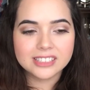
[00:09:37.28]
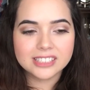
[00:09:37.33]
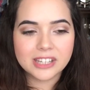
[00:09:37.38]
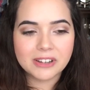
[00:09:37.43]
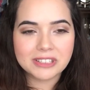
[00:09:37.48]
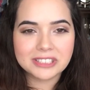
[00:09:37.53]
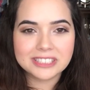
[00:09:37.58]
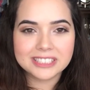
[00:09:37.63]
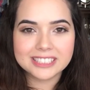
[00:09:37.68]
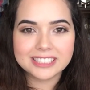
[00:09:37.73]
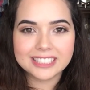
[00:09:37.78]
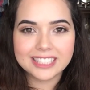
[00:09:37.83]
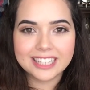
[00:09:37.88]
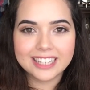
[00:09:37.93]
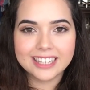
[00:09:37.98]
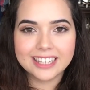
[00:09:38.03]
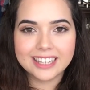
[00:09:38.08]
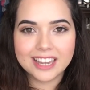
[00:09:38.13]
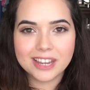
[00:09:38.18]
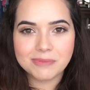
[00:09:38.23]
so it's just
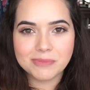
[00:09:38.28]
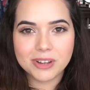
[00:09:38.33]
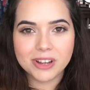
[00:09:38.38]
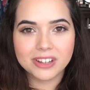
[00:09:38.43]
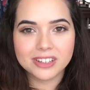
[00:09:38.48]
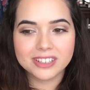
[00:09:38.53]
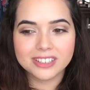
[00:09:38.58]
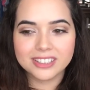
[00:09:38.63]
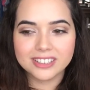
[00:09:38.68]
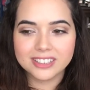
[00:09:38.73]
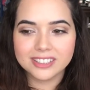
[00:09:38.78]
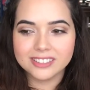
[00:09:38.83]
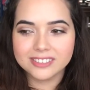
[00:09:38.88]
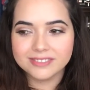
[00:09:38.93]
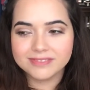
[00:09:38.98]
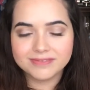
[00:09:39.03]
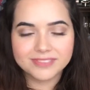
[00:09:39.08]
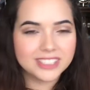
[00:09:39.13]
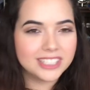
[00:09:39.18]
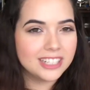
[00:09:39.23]
like, I'm not gonna,
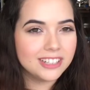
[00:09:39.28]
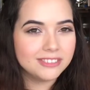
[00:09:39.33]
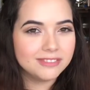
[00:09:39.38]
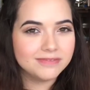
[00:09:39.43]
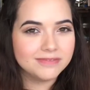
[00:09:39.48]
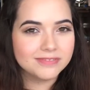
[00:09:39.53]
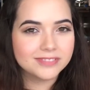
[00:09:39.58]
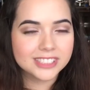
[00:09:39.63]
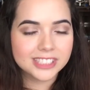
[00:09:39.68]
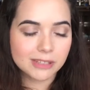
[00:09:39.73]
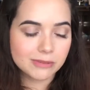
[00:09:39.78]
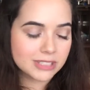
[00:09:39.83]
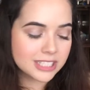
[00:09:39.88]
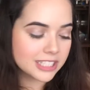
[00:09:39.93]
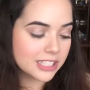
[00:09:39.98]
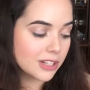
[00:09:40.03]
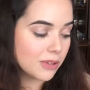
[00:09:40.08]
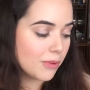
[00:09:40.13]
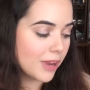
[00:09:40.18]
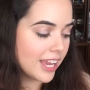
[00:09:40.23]
so I'm
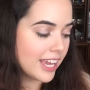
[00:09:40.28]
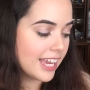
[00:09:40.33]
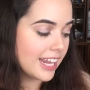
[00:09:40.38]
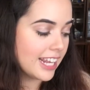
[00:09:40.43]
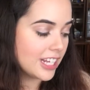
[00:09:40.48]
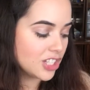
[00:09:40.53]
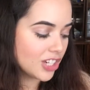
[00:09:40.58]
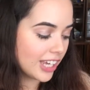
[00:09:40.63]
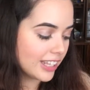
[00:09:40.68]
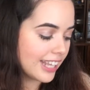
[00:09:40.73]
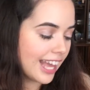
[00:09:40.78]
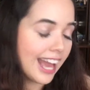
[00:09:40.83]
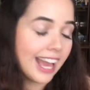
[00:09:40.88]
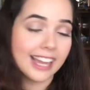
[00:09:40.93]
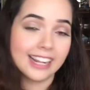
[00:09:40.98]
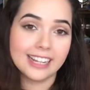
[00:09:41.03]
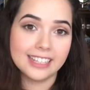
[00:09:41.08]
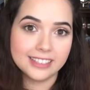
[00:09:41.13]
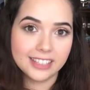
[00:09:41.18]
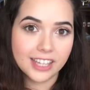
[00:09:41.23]
just gonna wait. And I tried
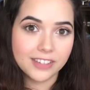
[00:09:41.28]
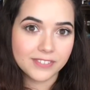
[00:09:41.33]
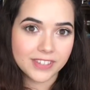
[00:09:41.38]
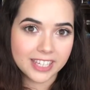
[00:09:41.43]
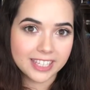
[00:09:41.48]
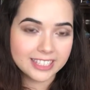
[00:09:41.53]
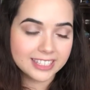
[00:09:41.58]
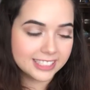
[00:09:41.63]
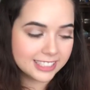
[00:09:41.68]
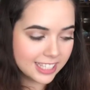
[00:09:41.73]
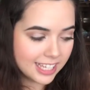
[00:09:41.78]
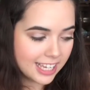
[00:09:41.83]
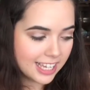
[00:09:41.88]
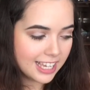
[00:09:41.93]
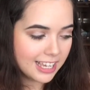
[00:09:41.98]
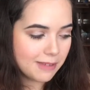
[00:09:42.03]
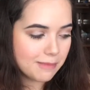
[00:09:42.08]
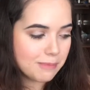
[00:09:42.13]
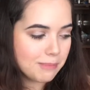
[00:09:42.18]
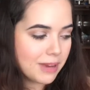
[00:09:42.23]
that and I love it,
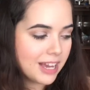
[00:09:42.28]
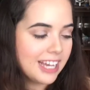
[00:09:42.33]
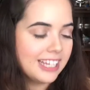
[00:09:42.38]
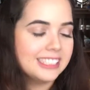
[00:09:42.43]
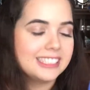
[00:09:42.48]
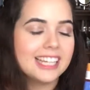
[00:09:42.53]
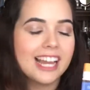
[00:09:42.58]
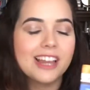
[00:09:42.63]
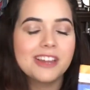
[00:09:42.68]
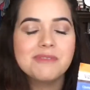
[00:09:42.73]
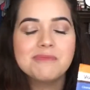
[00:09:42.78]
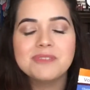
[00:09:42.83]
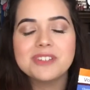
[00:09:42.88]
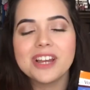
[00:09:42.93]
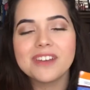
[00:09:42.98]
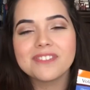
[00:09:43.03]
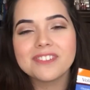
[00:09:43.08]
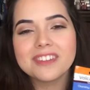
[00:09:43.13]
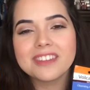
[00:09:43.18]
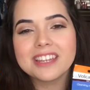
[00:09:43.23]
but I'm
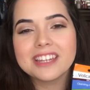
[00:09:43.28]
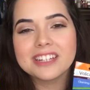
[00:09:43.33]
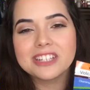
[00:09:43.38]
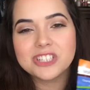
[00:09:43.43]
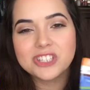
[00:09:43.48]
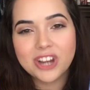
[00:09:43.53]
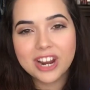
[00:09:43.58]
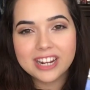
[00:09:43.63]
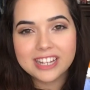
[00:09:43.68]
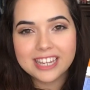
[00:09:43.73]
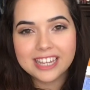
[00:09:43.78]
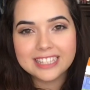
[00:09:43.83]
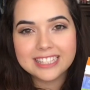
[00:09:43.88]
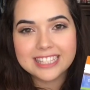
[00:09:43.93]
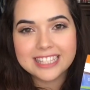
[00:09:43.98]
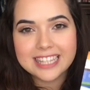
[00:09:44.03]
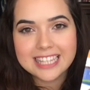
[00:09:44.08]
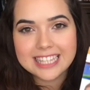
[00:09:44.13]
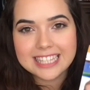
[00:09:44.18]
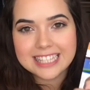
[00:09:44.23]
definitely gonna try to get
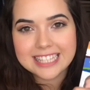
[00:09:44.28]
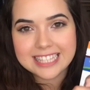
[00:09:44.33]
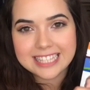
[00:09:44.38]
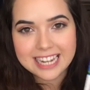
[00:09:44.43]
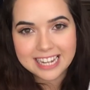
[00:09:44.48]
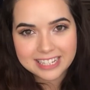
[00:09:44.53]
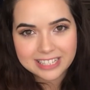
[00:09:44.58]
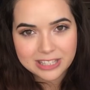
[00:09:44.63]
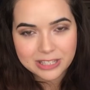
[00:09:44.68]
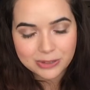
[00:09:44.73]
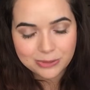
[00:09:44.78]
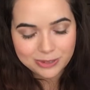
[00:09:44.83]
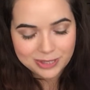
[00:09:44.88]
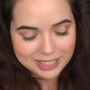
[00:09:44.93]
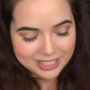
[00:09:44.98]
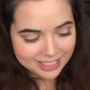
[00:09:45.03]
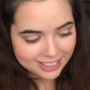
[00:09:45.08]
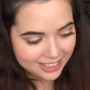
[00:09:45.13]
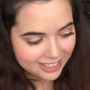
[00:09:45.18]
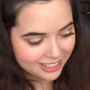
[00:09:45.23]
to this next
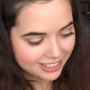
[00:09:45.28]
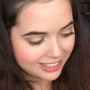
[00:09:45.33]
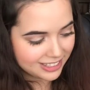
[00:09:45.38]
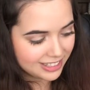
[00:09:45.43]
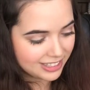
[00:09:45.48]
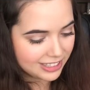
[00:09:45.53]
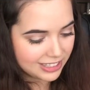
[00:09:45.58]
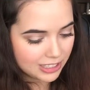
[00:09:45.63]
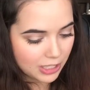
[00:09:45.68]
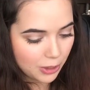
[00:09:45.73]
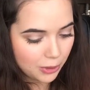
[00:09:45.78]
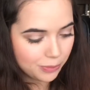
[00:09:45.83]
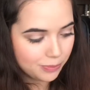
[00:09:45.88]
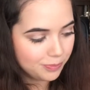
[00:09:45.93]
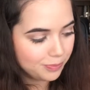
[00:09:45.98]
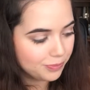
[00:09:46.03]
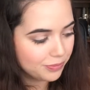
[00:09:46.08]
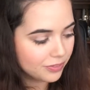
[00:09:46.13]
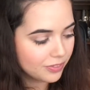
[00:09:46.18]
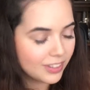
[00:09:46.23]
week. So
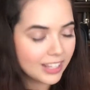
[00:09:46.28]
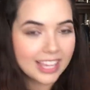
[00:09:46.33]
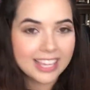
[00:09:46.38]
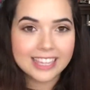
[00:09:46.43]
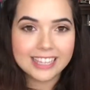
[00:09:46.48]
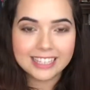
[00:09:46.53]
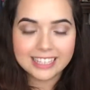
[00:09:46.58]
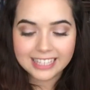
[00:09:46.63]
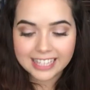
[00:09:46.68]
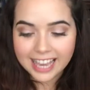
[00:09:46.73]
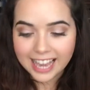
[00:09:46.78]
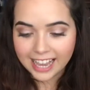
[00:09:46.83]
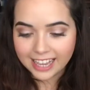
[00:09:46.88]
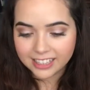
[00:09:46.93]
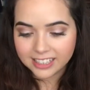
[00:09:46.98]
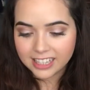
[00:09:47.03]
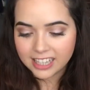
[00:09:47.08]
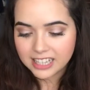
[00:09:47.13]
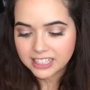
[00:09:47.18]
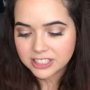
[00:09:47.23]

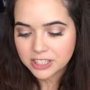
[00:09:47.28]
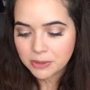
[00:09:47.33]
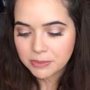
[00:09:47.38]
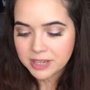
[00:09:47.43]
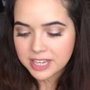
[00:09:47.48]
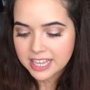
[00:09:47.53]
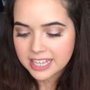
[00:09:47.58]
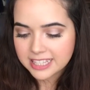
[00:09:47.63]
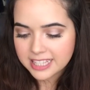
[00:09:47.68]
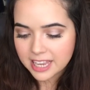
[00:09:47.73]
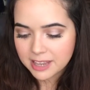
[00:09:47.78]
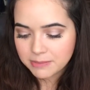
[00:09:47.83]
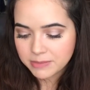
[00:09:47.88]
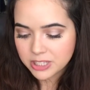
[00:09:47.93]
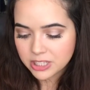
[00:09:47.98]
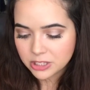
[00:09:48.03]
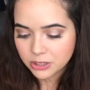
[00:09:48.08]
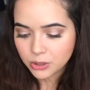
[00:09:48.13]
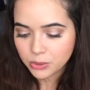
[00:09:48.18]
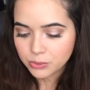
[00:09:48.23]
yeah, so because I'm
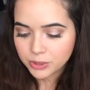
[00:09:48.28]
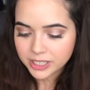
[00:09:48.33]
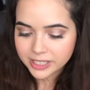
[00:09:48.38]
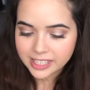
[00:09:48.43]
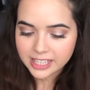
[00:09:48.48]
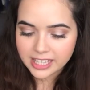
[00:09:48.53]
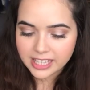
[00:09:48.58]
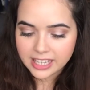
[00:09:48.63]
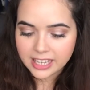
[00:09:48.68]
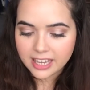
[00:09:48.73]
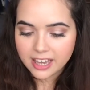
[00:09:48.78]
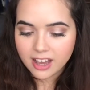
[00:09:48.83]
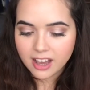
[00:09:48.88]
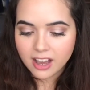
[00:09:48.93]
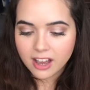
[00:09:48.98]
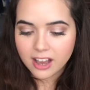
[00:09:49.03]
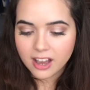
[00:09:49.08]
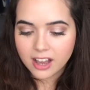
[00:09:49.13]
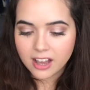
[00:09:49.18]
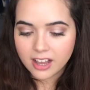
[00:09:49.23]
still working
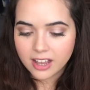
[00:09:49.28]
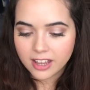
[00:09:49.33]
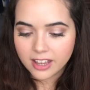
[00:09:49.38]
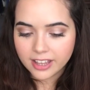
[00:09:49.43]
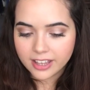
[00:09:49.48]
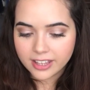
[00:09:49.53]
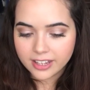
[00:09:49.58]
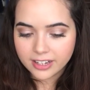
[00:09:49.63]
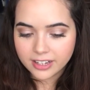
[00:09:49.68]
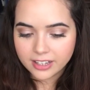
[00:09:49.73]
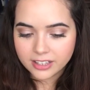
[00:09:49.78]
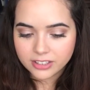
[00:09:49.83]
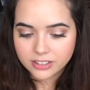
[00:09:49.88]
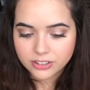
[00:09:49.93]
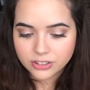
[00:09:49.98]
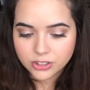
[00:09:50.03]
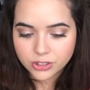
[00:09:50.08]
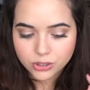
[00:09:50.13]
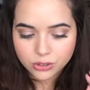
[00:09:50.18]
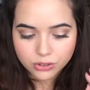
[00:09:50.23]
on
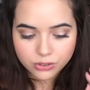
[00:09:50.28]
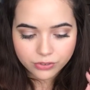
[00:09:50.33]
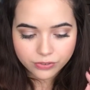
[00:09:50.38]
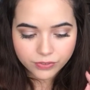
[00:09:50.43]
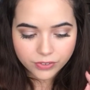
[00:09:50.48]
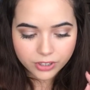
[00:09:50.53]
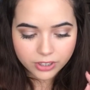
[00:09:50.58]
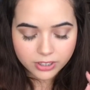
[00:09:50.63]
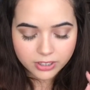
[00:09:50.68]
2